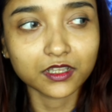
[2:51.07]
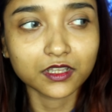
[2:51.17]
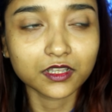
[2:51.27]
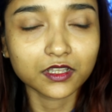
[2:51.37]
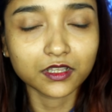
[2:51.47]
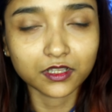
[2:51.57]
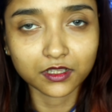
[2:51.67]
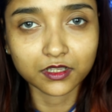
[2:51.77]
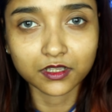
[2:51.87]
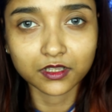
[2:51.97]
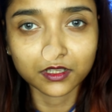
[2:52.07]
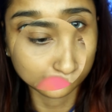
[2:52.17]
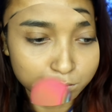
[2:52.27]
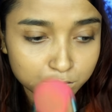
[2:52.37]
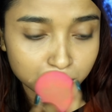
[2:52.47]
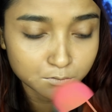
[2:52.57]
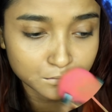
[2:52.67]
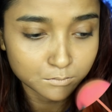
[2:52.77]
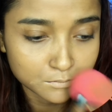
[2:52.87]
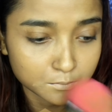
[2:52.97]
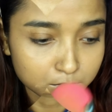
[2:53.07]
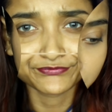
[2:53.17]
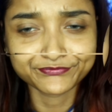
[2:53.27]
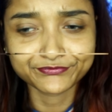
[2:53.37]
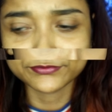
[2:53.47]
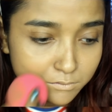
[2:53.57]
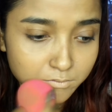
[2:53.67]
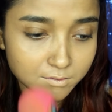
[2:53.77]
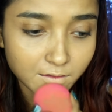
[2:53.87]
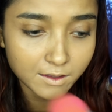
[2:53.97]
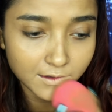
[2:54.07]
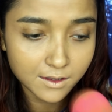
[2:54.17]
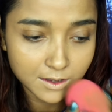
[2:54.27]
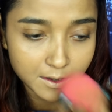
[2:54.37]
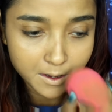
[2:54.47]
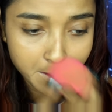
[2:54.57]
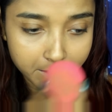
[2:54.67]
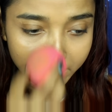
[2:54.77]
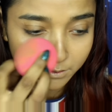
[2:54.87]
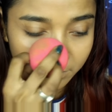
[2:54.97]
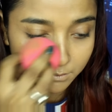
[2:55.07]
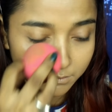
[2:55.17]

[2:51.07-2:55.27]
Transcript: really stupid of me. But I'm just trying to put all the things